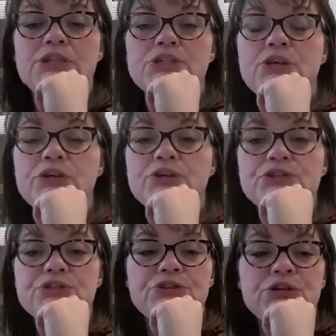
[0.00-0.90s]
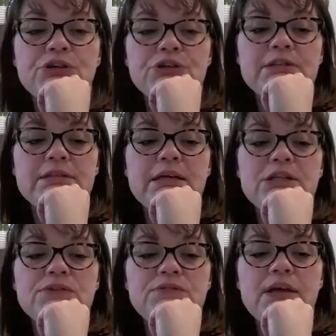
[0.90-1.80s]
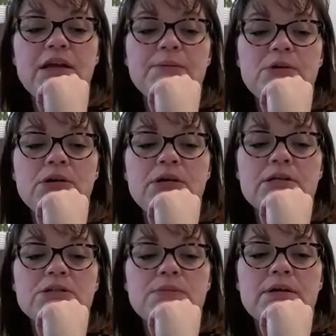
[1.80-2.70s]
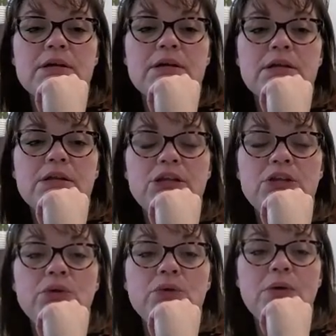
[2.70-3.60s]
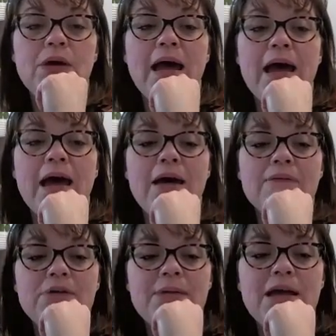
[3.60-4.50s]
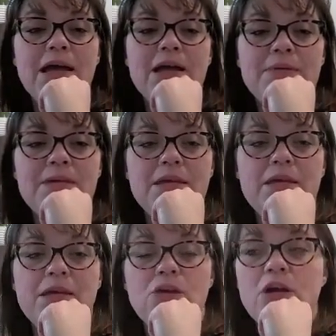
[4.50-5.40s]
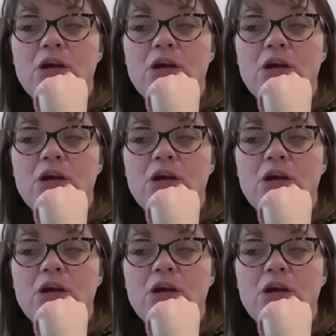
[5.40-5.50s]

So your third stage of labor is when you have a baby or